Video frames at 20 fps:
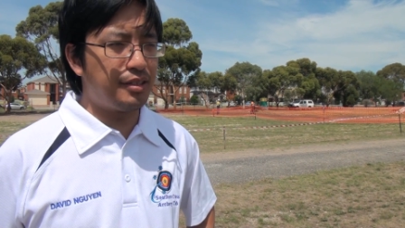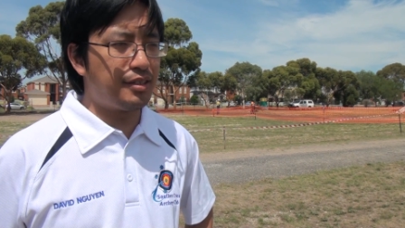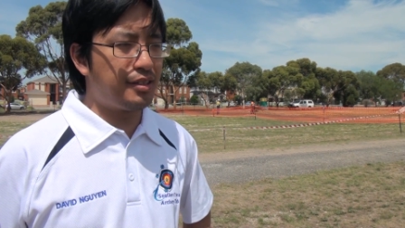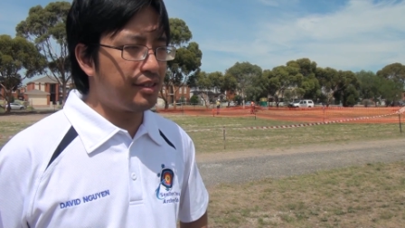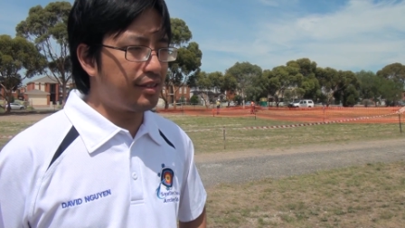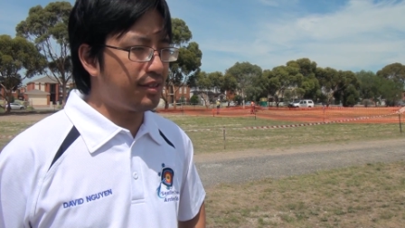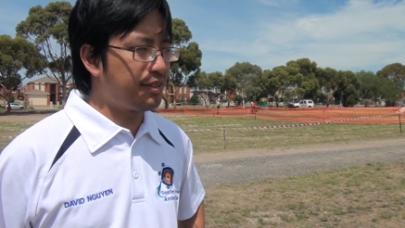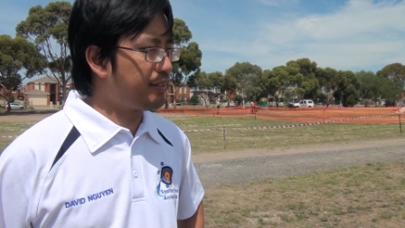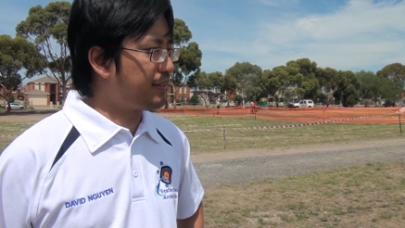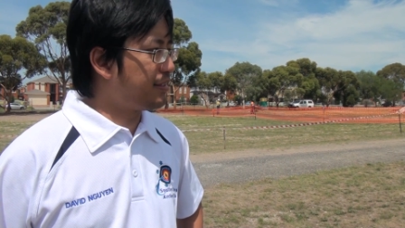It's
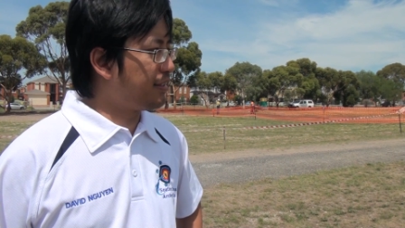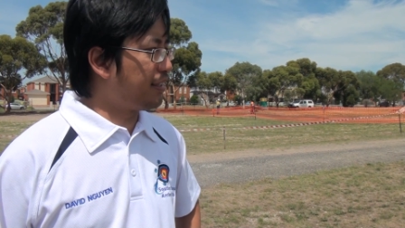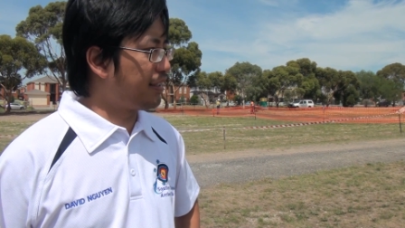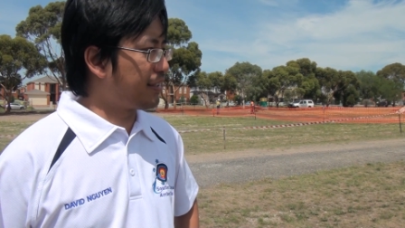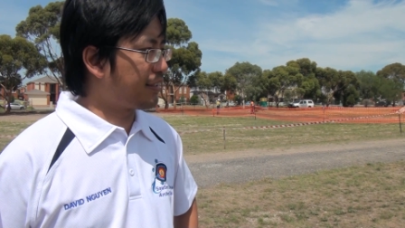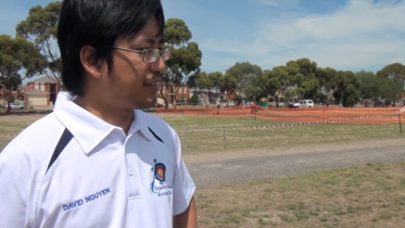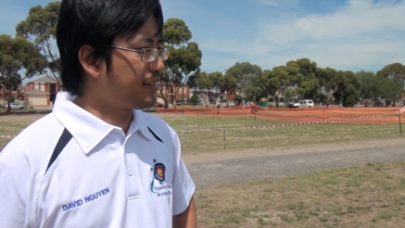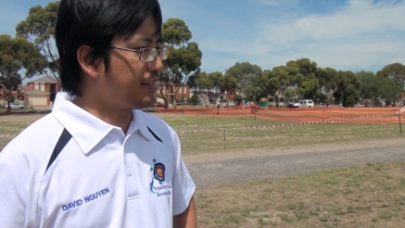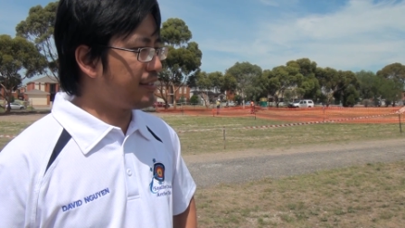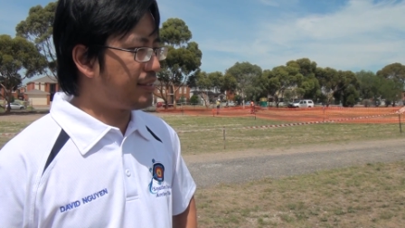just
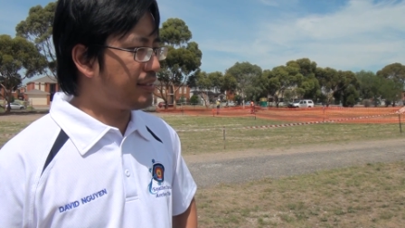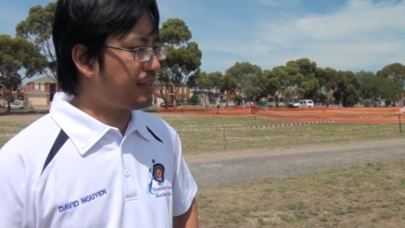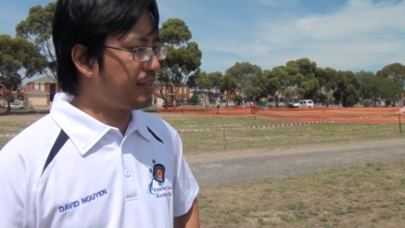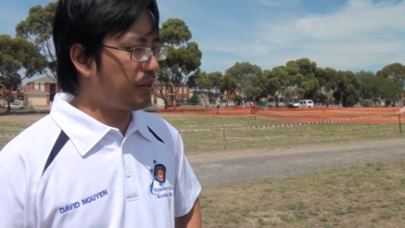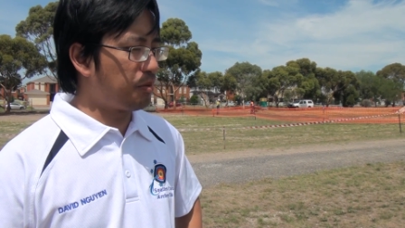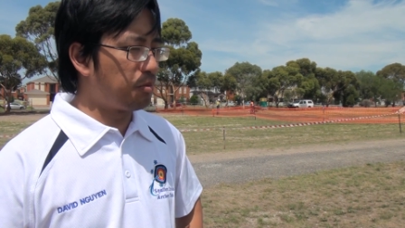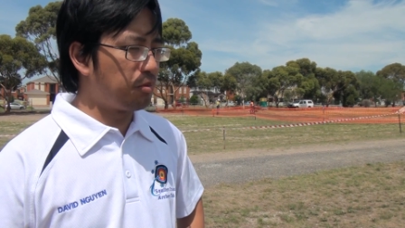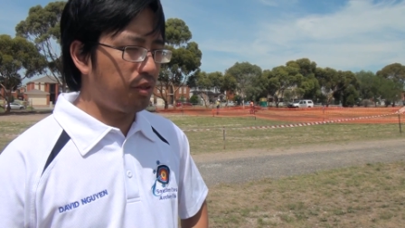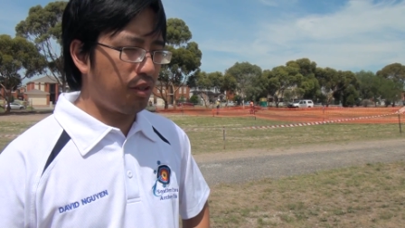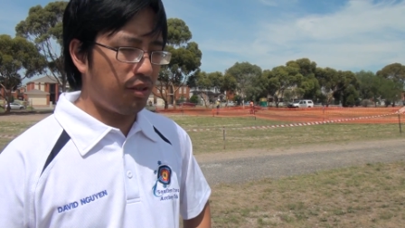like
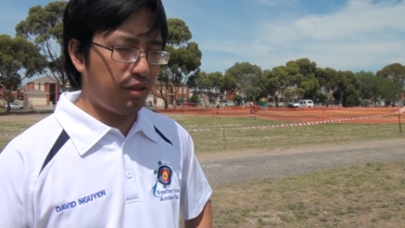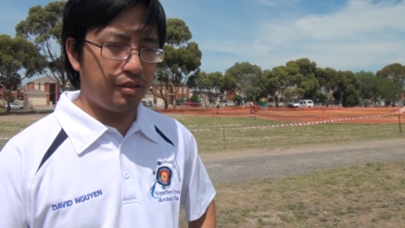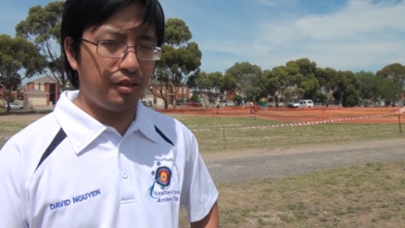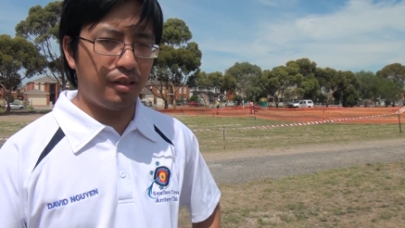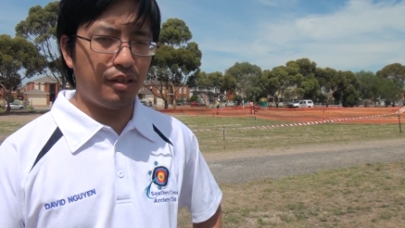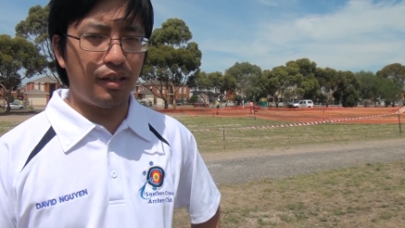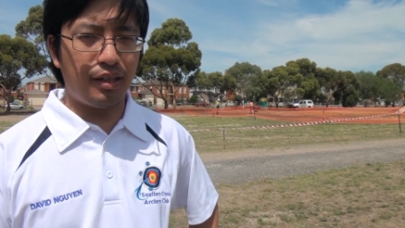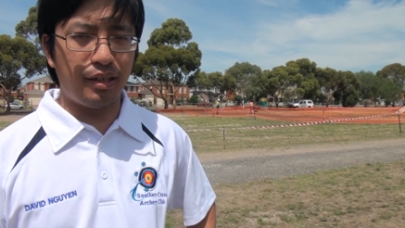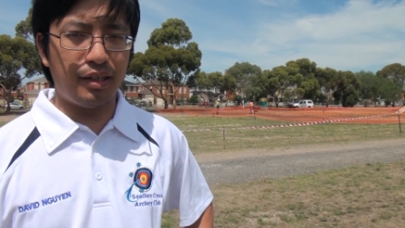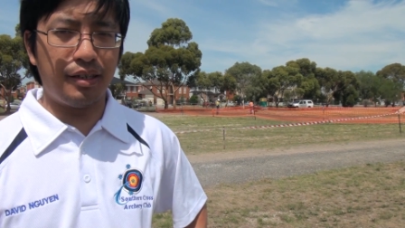somewhere along
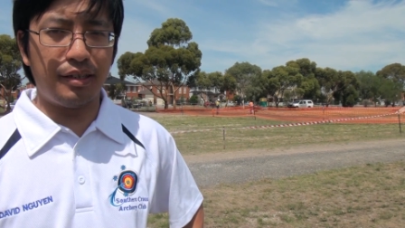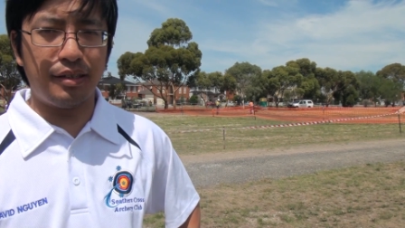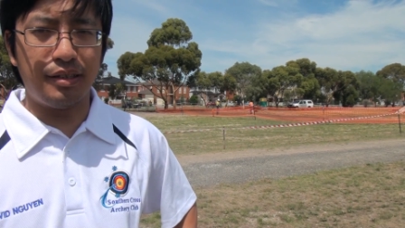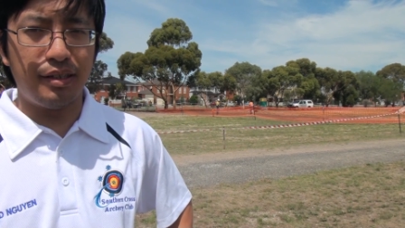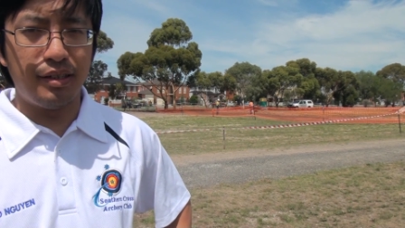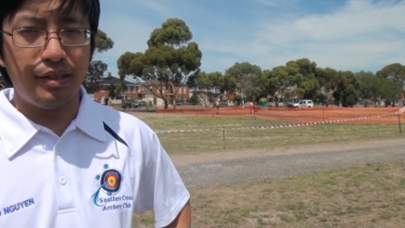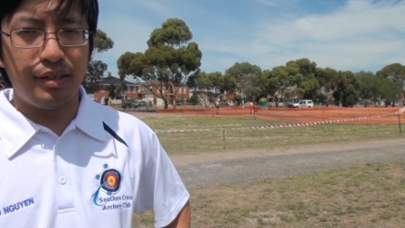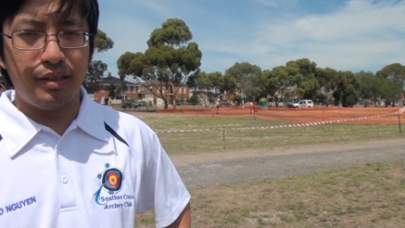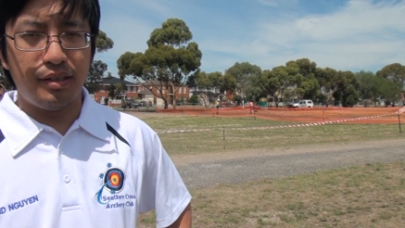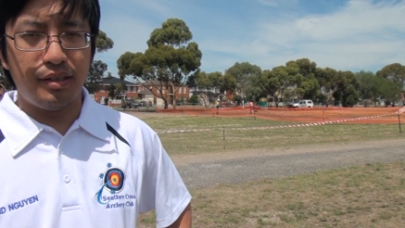the line,